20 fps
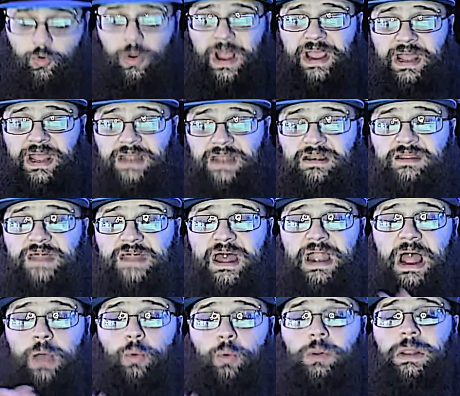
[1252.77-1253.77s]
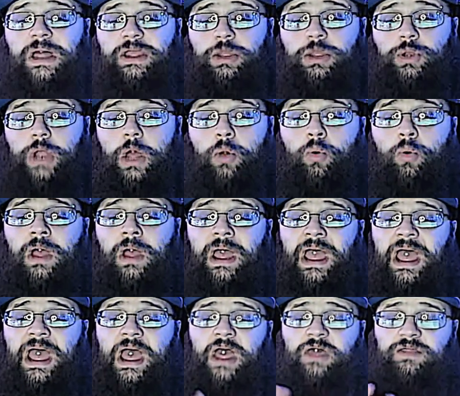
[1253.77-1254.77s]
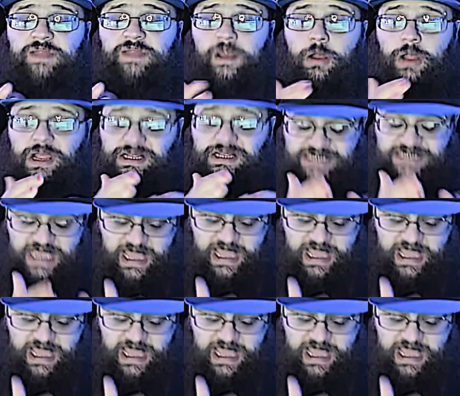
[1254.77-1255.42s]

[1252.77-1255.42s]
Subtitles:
I get into that, I will let you know there is